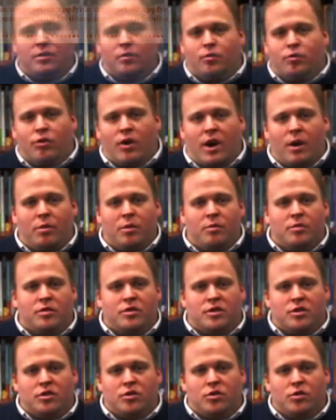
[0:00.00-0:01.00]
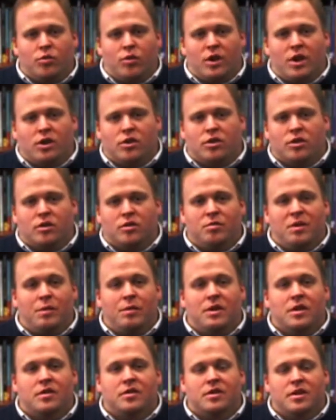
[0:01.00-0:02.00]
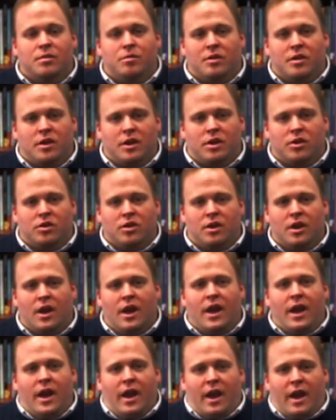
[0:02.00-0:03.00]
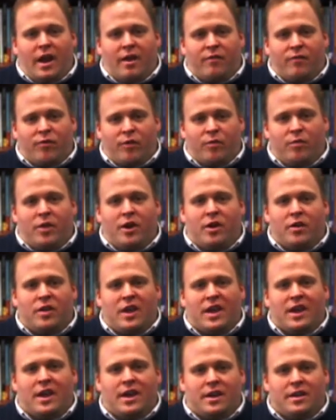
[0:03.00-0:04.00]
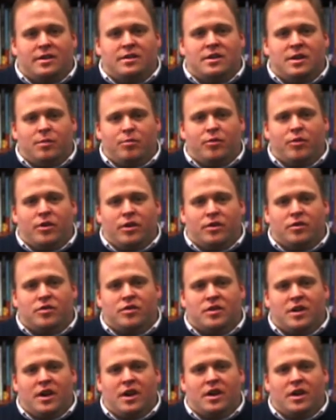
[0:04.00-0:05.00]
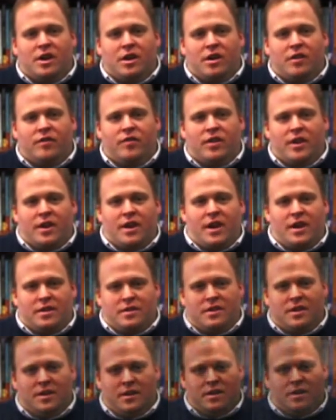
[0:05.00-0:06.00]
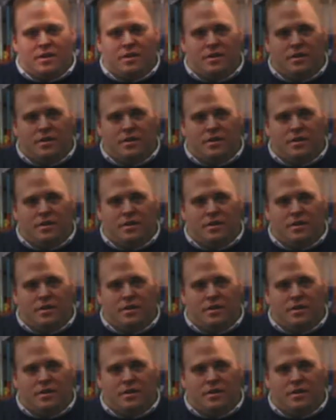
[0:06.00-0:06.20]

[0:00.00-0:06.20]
to problem situations, maybe a simulation, and from there they gain a deeper understanding of the content.